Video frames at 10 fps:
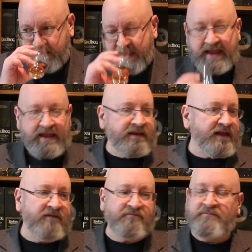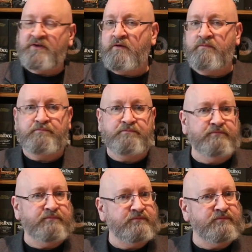And I've, you know,
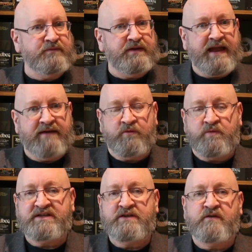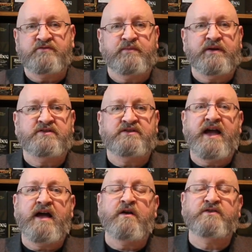having whiskeys over someone else's
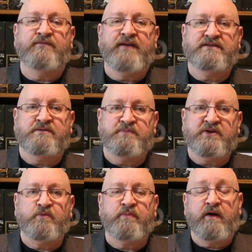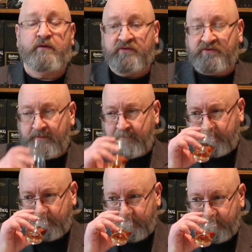house, I've had some special bottles.
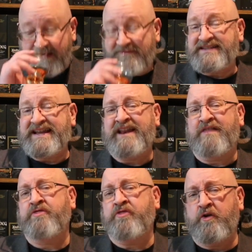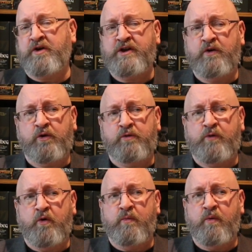I've actually had a 30-year-old
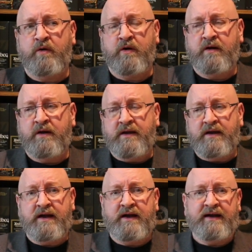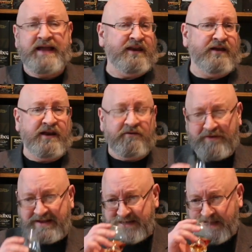Bowmore at a
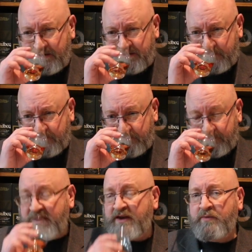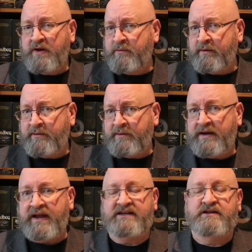friend's house that I really, really,
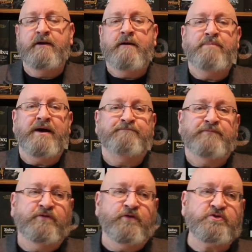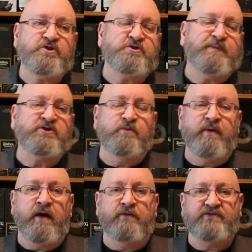really liked. But those are special
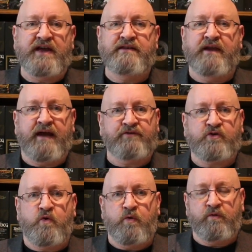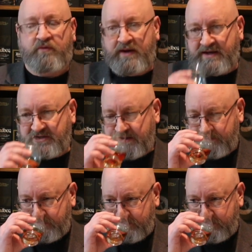bottles and not the core range.